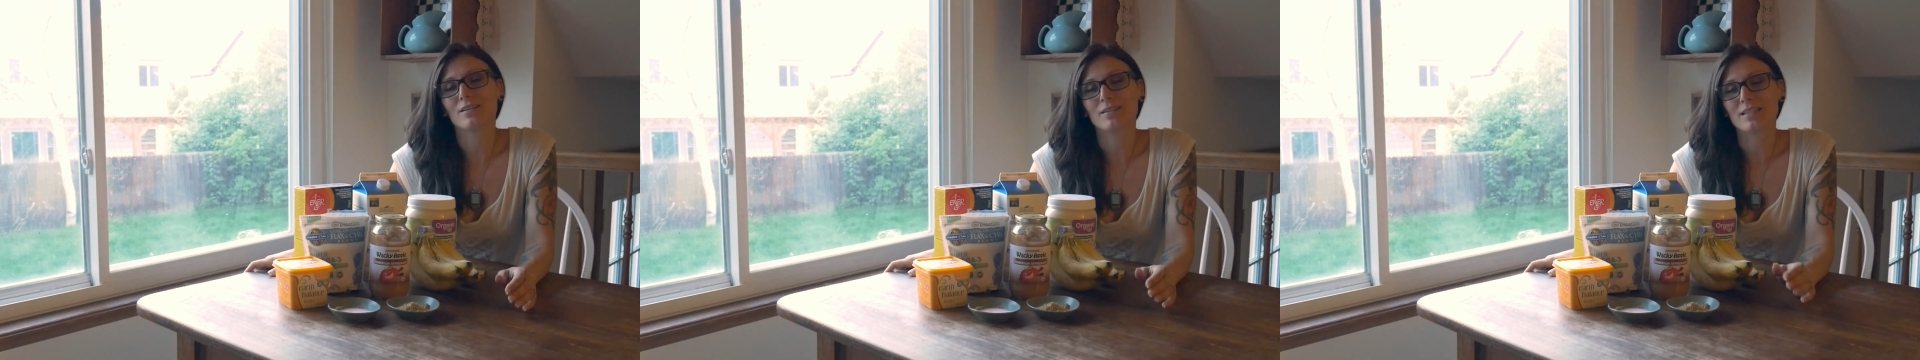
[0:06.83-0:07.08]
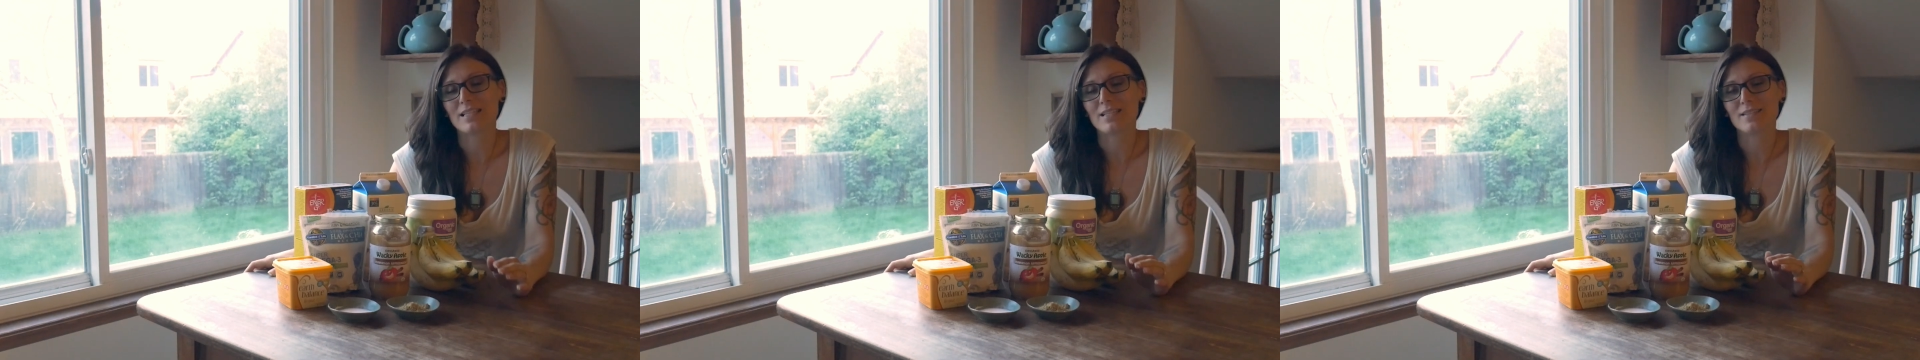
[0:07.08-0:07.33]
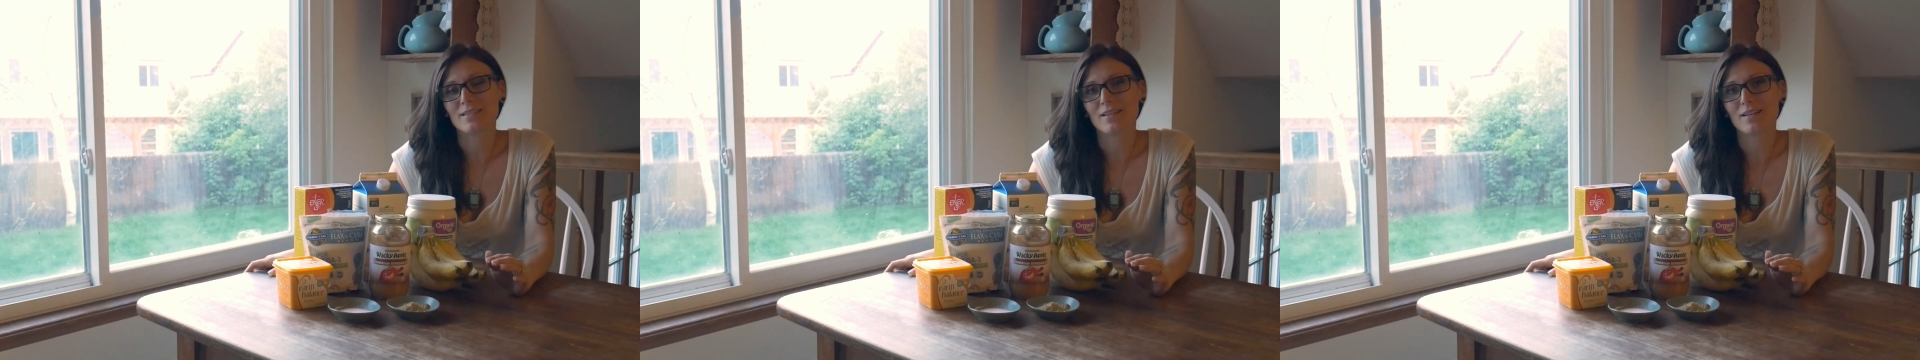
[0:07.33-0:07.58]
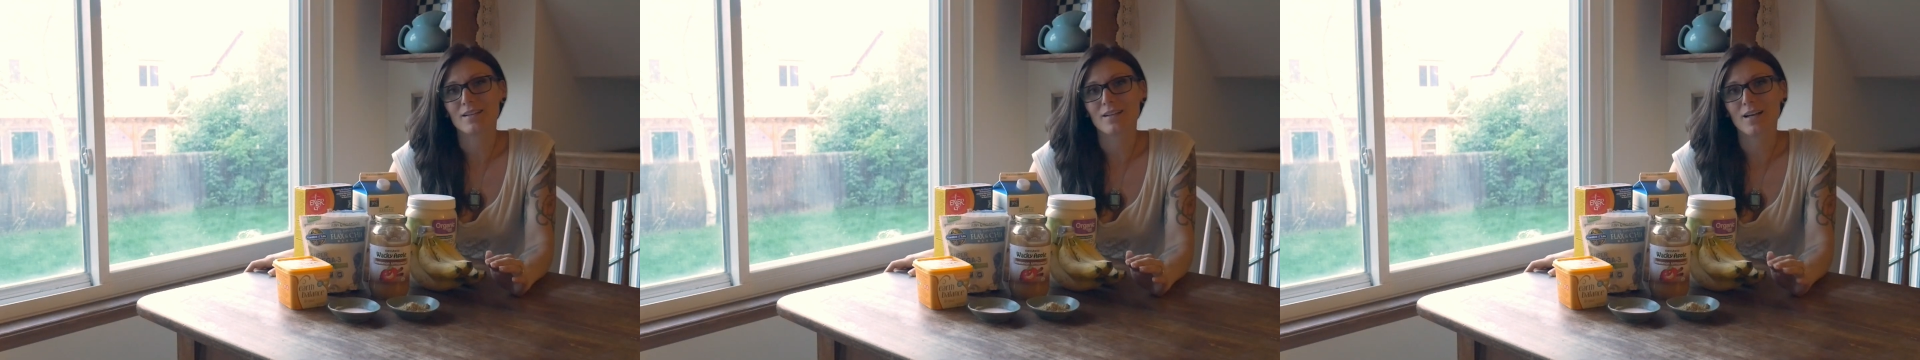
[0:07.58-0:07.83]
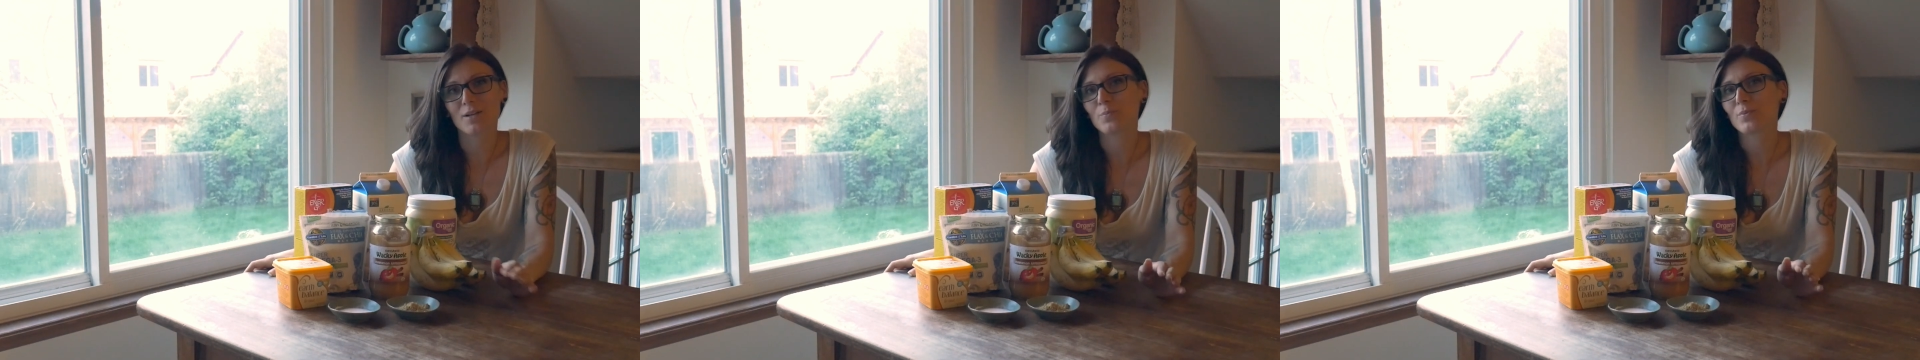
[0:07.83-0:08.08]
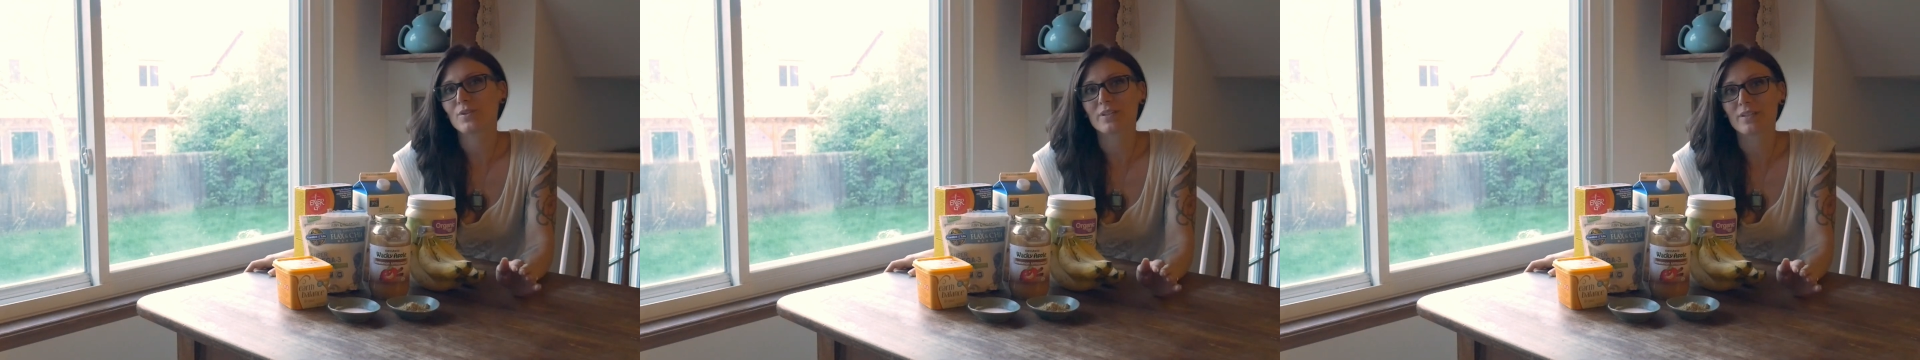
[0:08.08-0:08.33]
these
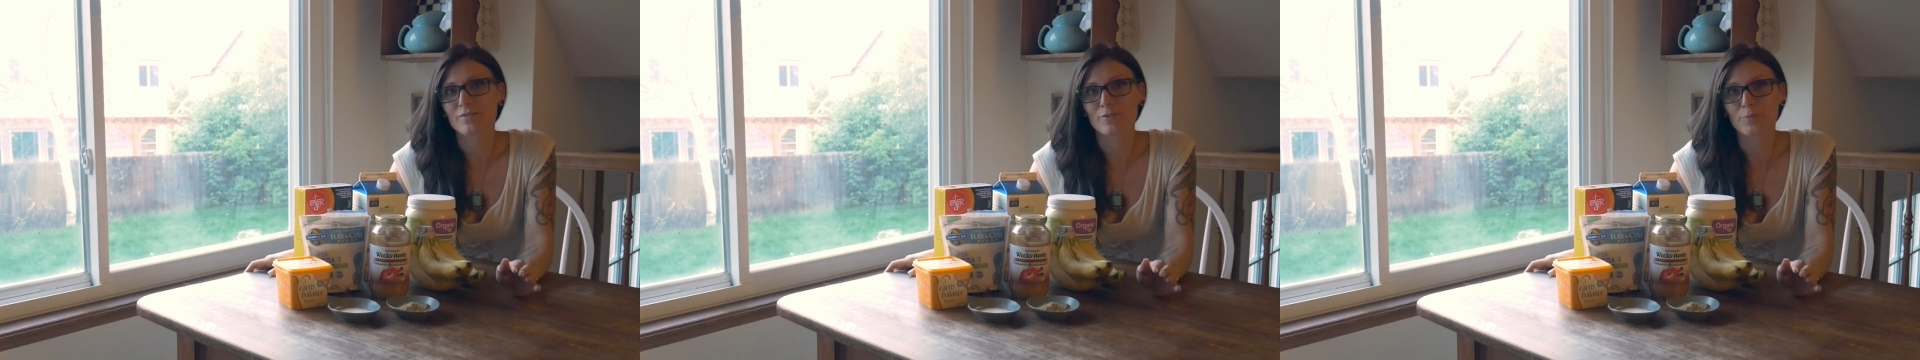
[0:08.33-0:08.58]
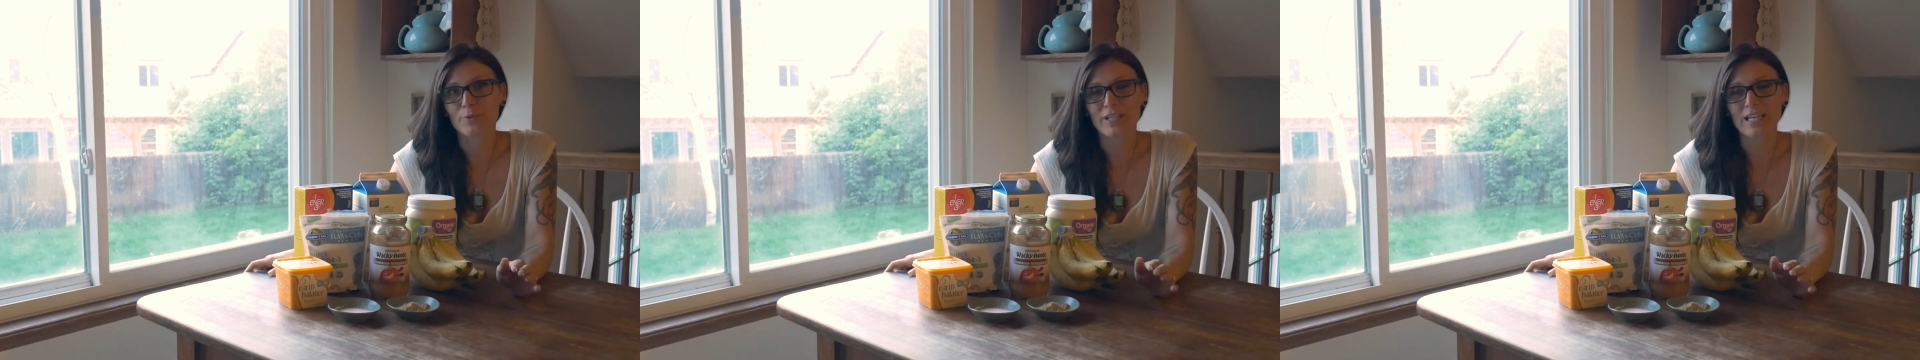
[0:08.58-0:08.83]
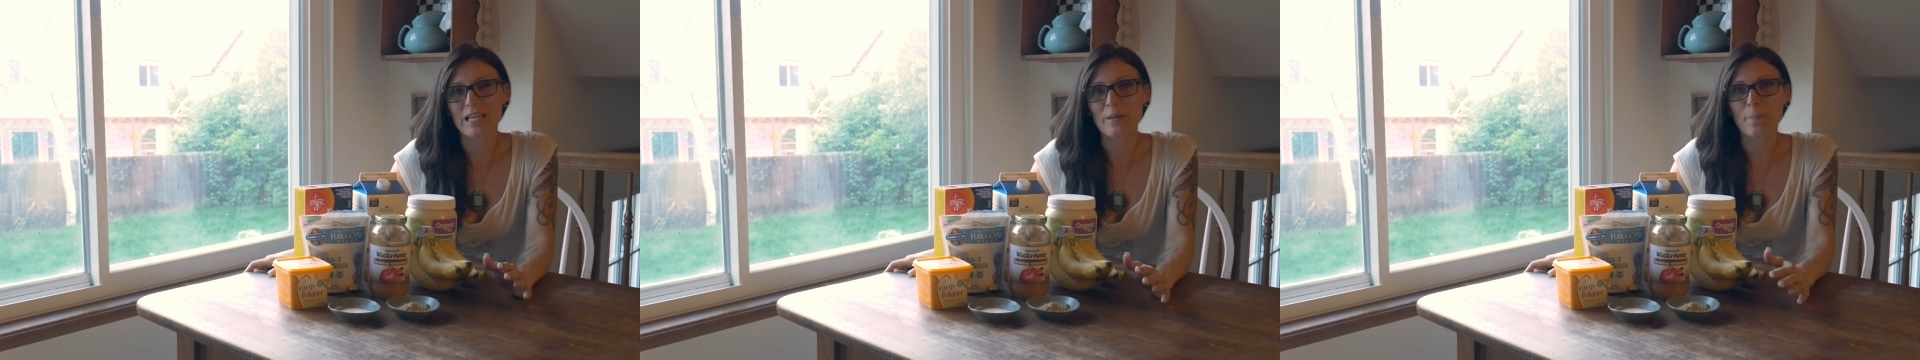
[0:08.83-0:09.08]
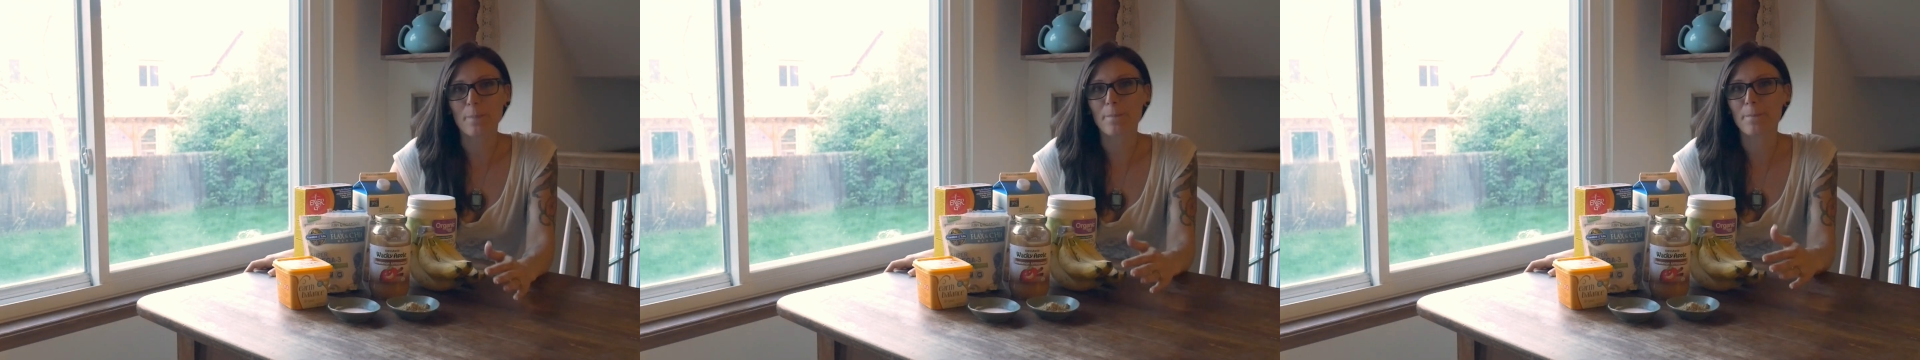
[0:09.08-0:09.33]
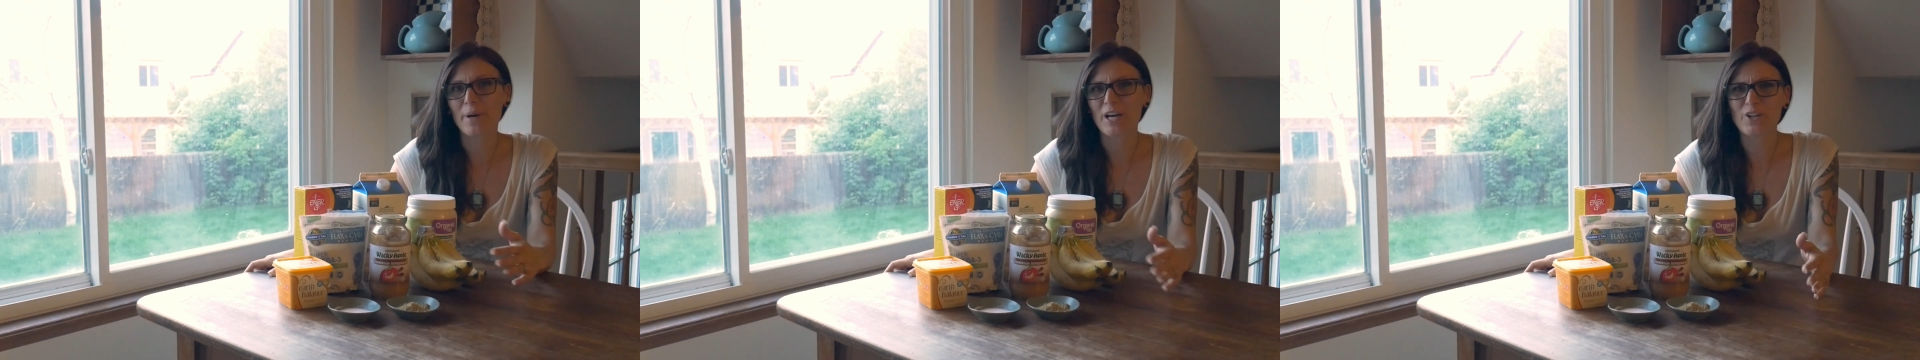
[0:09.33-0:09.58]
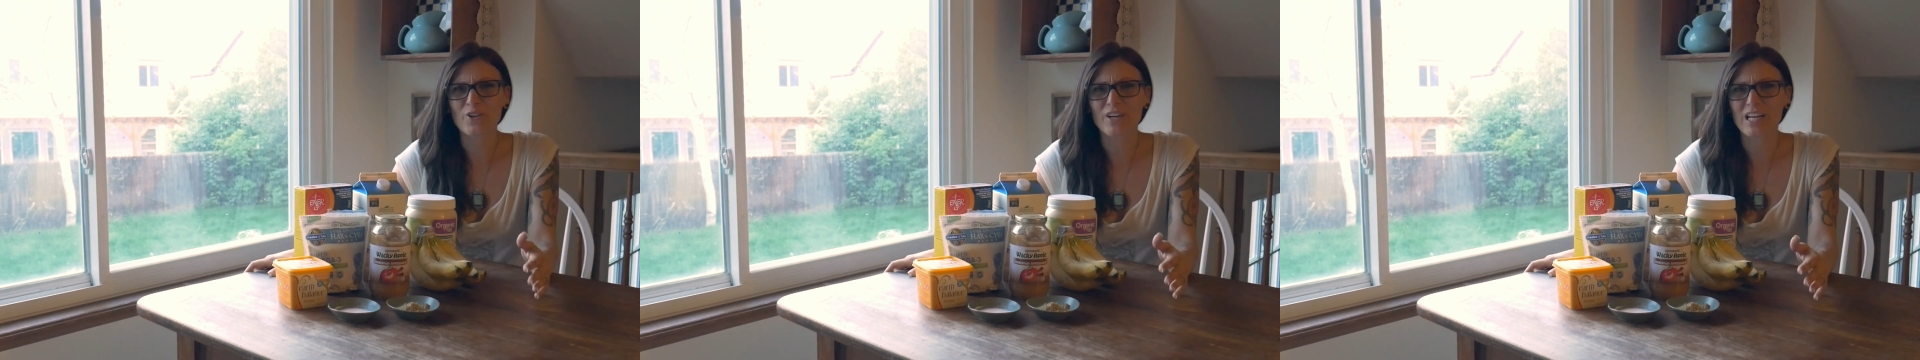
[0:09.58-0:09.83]
unbelievably
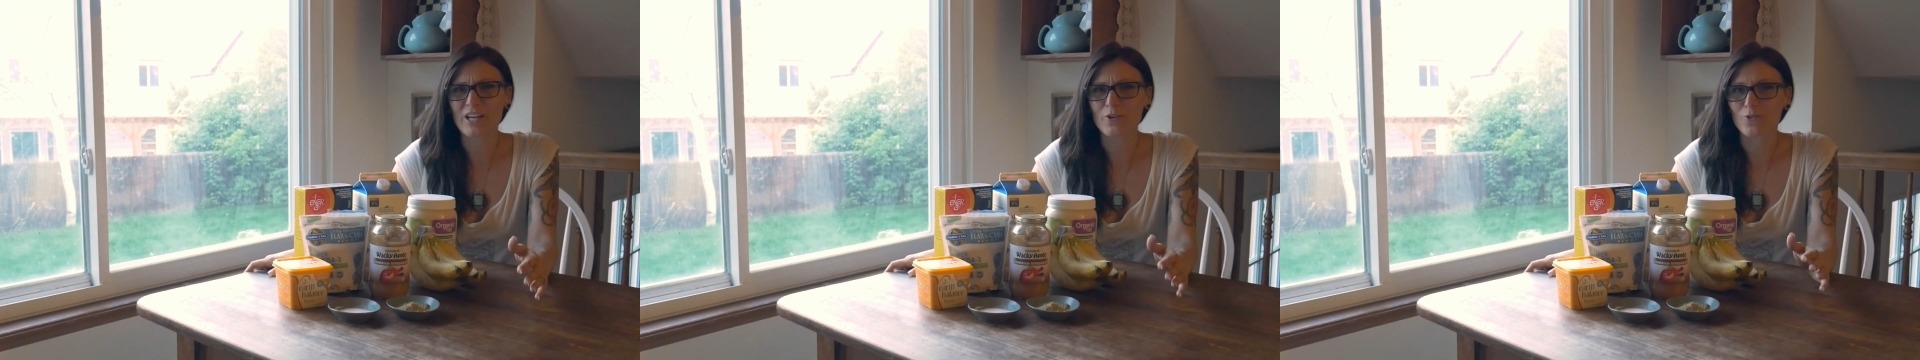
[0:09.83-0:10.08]
buttery,